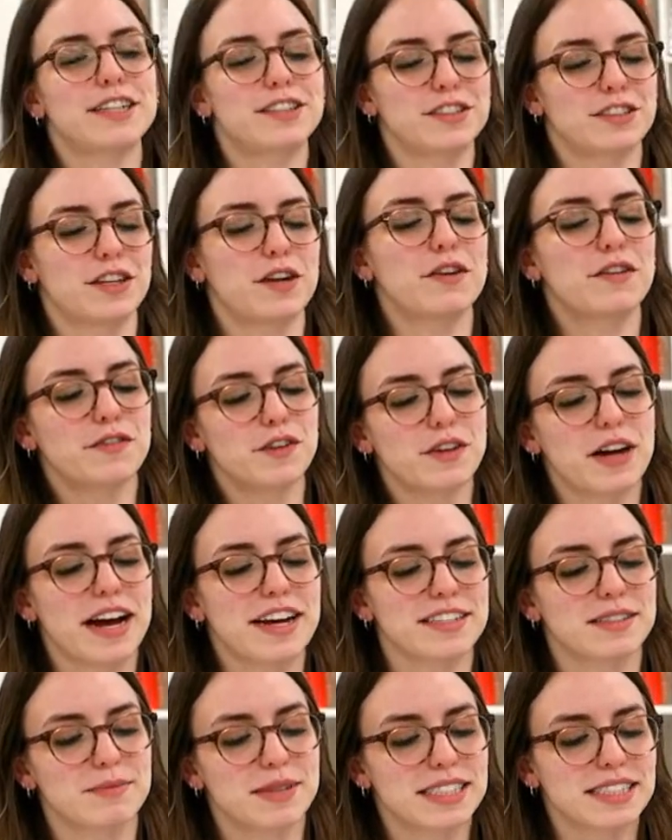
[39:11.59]
So if you
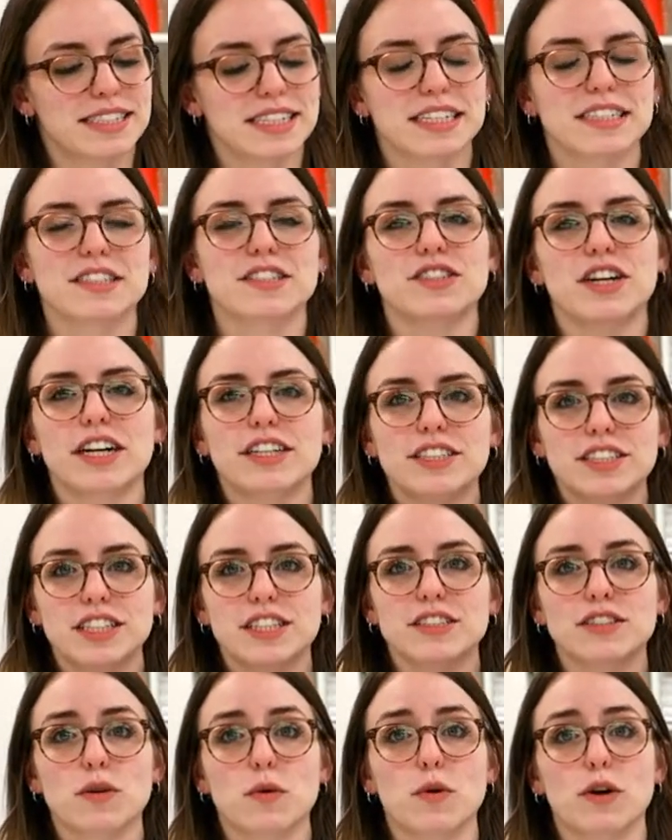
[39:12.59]
guys missed the
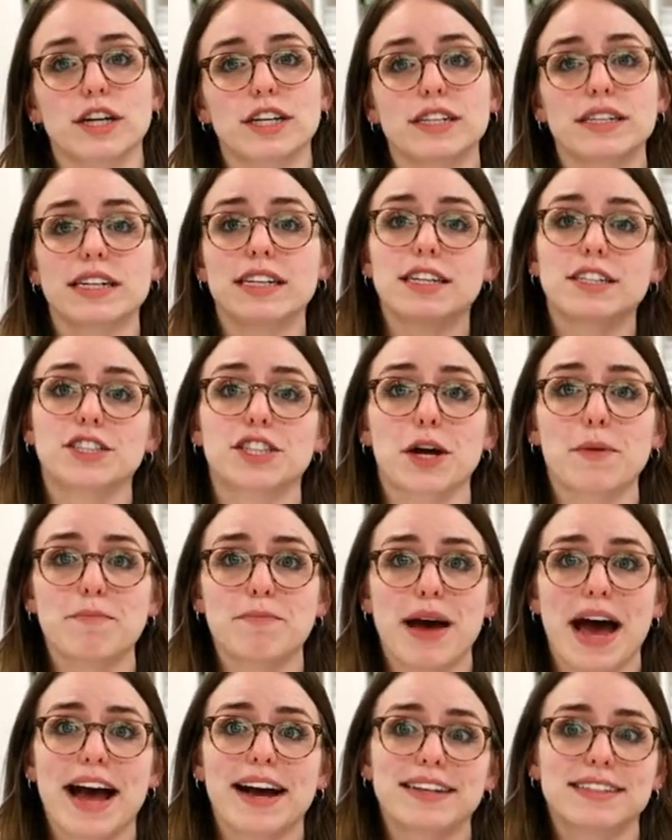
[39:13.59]
instructions or you need to jump
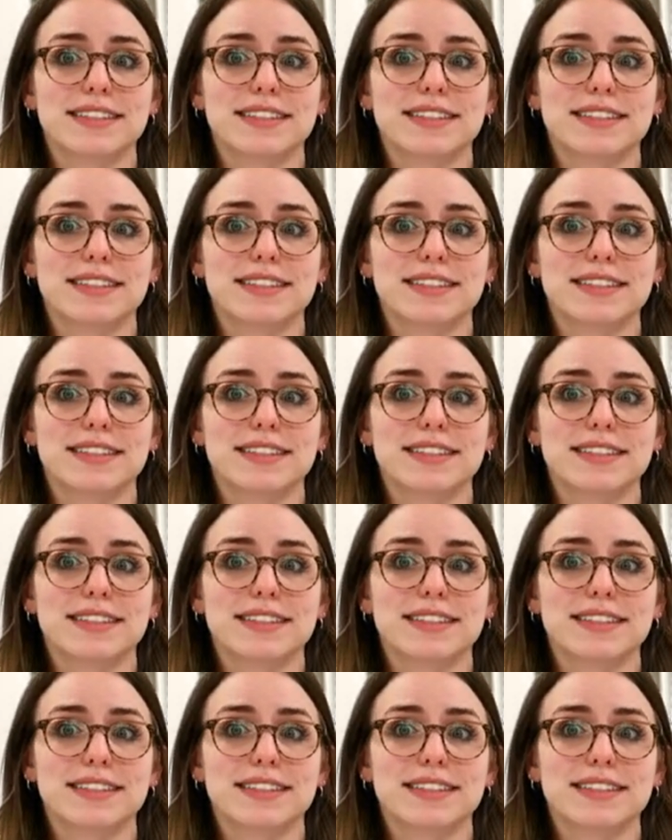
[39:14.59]
back